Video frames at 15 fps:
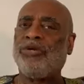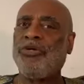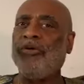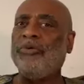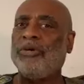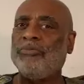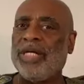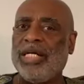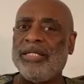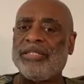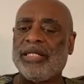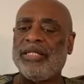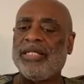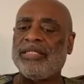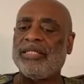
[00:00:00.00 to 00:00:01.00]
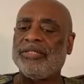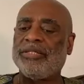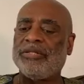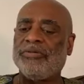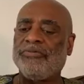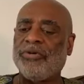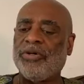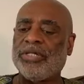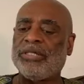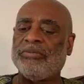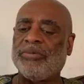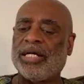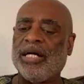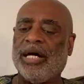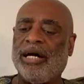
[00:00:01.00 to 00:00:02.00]
you are willing to listen to the
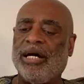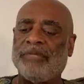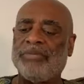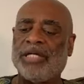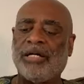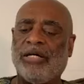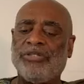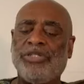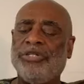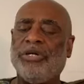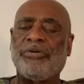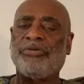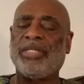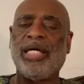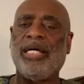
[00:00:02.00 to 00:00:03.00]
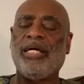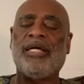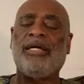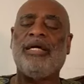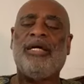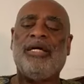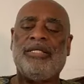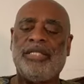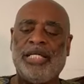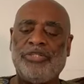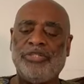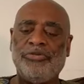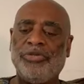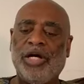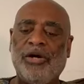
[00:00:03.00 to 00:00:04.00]
voice for God, because you don't think
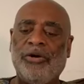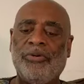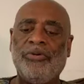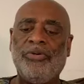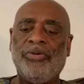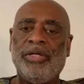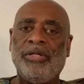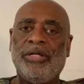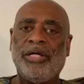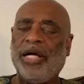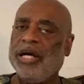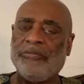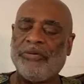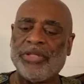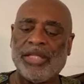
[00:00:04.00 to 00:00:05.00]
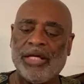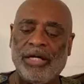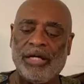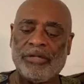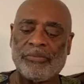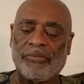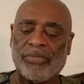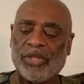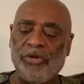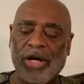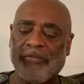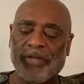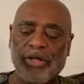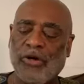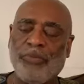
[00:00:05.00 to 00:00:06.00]
that you know everything.
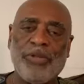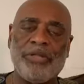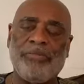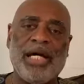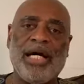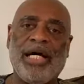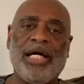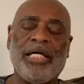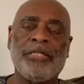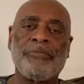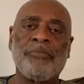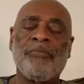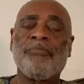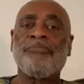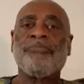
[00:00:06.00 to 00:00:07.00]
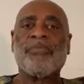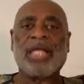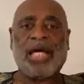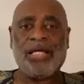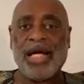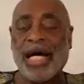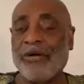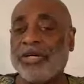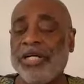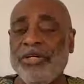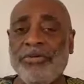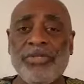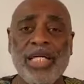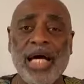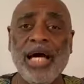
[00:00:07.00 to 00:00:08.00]
You have an open mind. And how
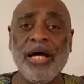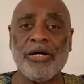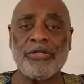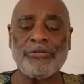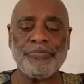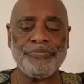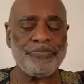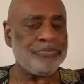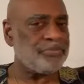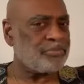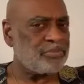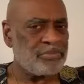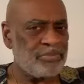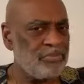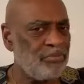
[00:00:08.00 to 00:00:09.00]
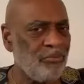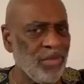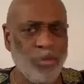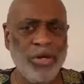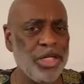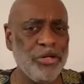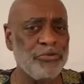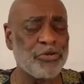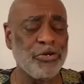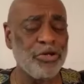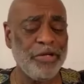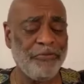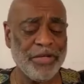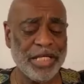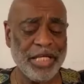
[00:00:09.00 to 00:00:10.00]
can you tell when you're
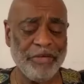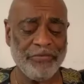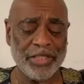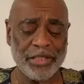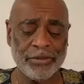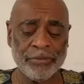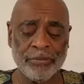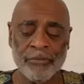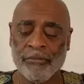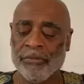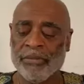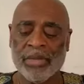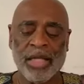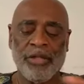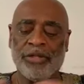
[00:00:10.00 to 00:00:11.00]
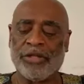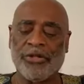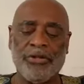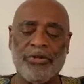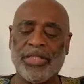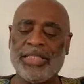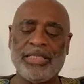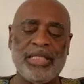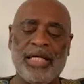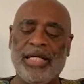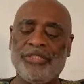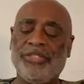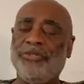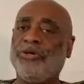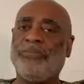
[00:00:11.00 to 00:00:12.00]
truly forgiven? The Course
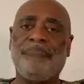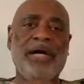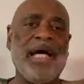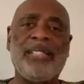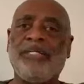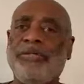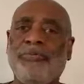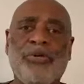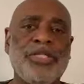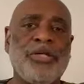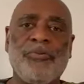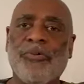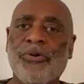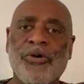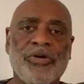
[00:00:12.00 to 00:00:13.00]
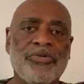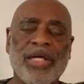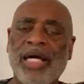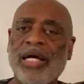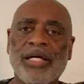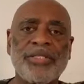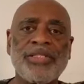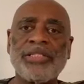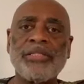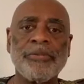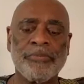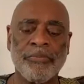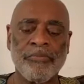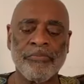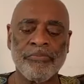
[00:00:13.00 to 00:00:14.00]
says you abandon what the world thinks.